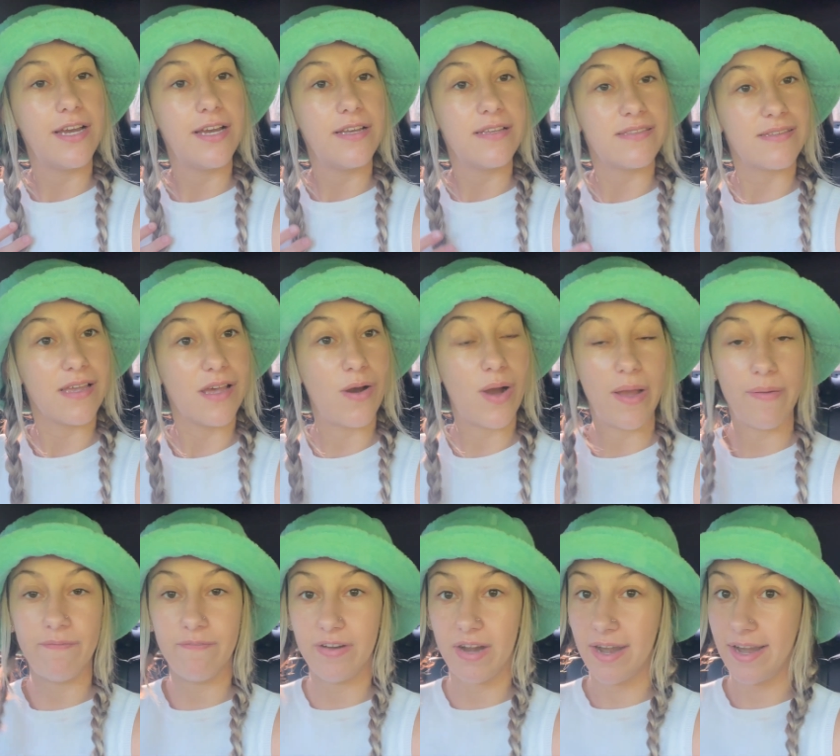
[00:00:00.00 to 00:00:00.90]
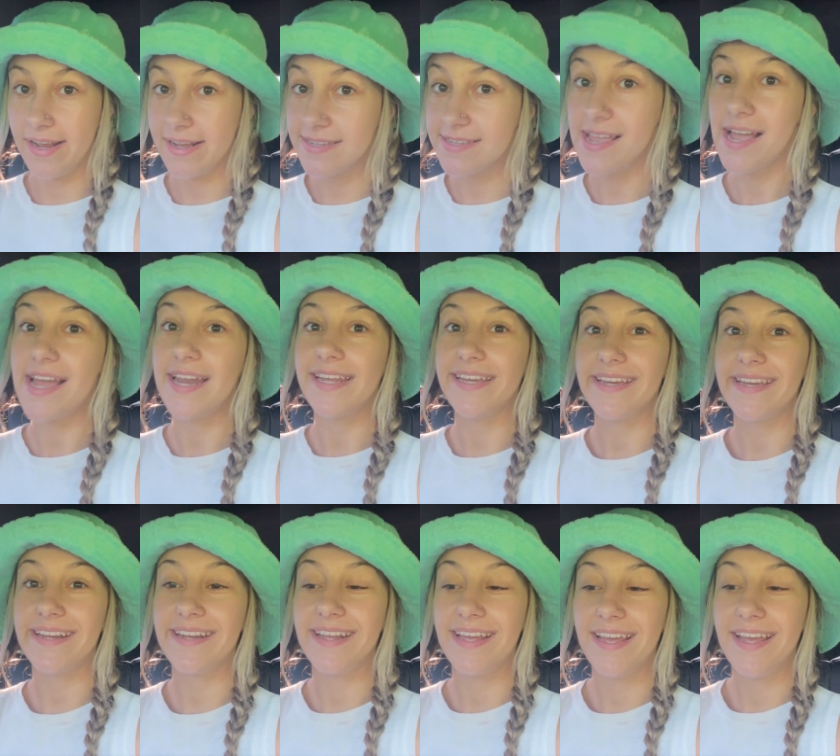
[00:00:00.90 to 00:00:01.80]
So I'm very
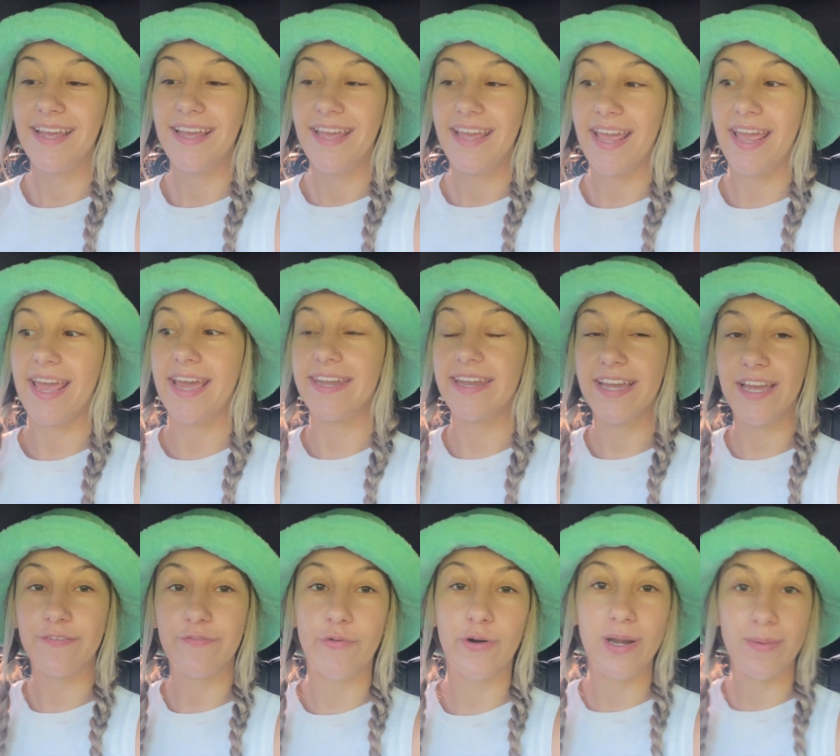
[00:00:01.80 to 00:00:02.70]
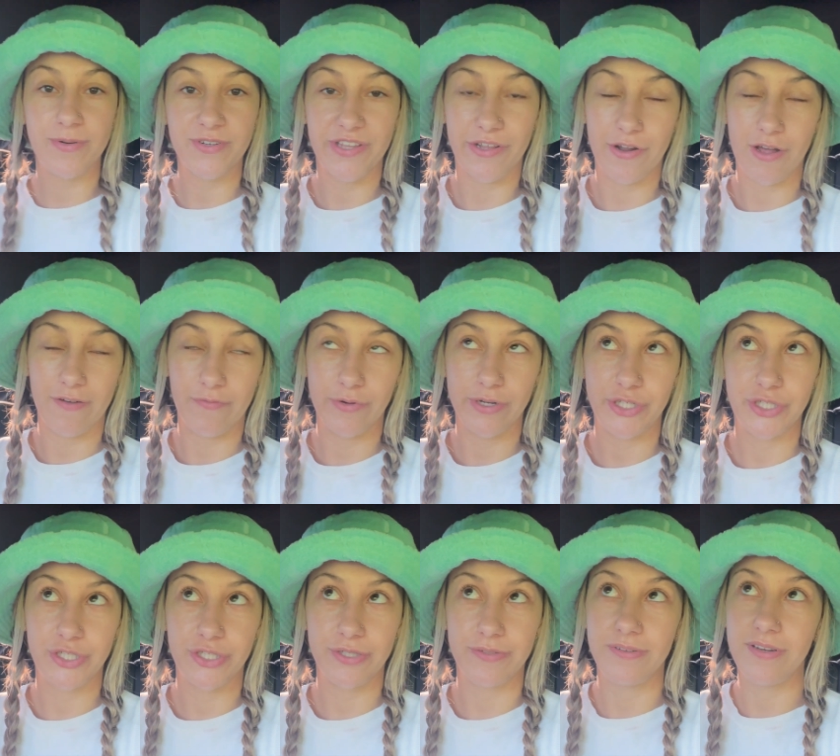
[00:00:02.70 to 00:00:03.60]
excited and I get 40% off,
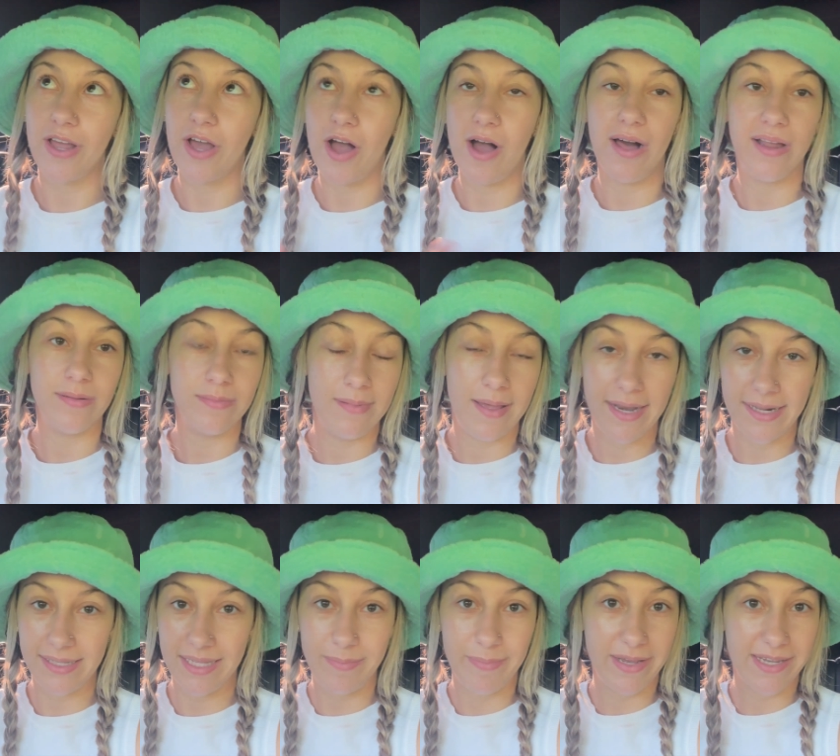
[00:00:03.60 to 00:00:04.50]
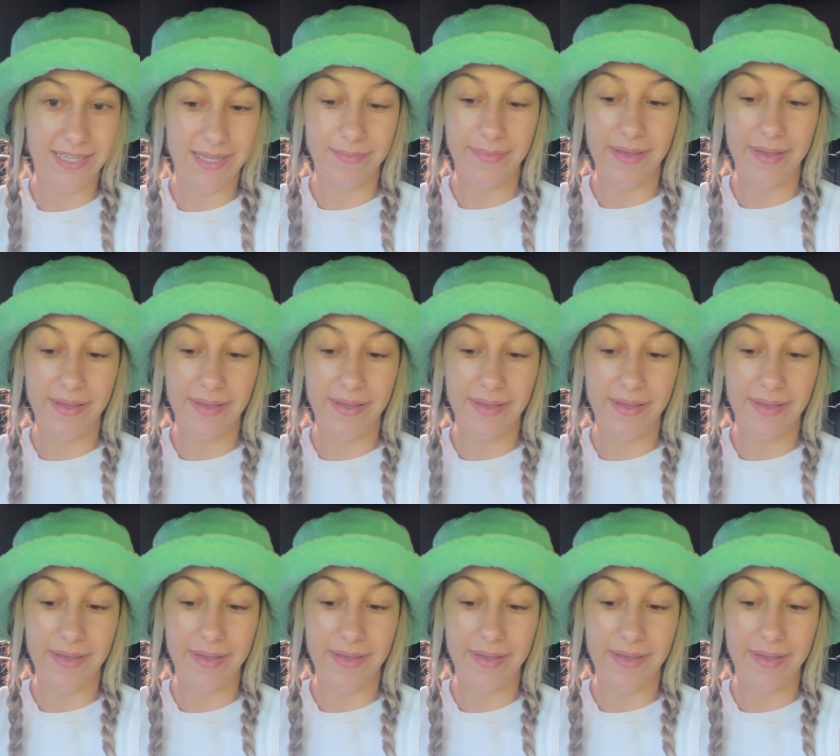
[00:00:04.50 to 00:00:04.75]
which automatically makes it